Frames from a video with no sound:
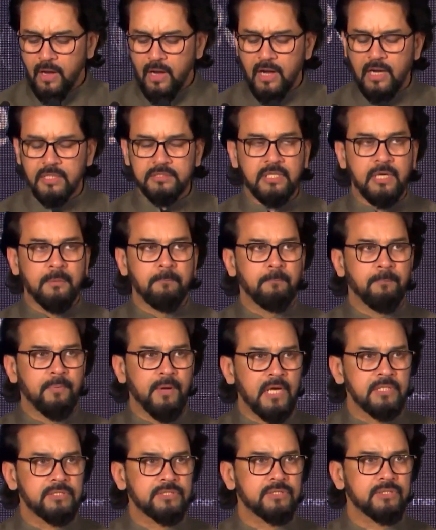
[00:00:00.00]
are the
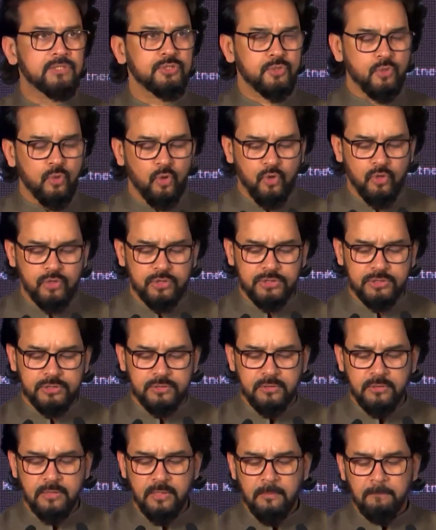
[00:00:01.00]
brush
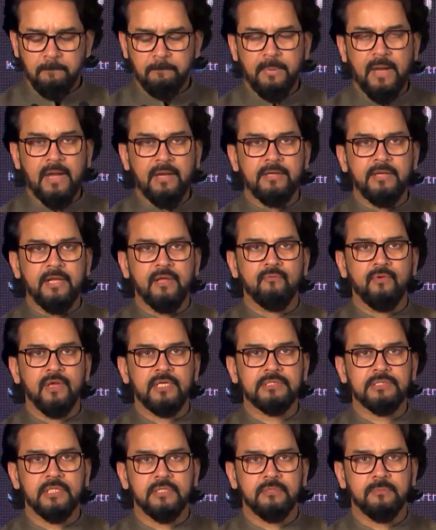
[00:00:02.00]
strokes painting
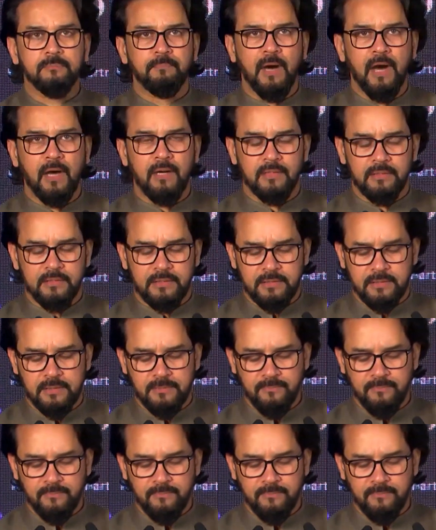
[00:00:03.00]
Viksit Bharat.